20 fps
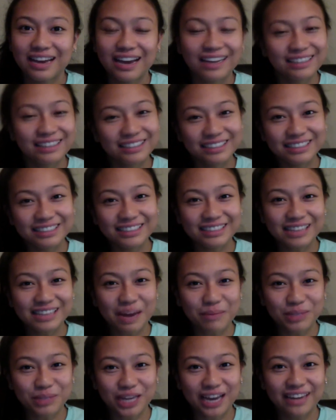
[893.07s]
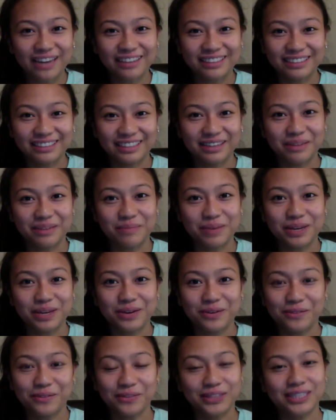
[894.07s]
I did Snapchat a little bit
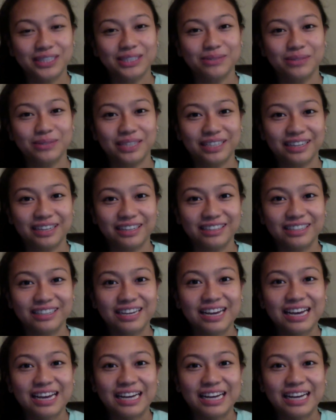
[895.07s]
over this weekend,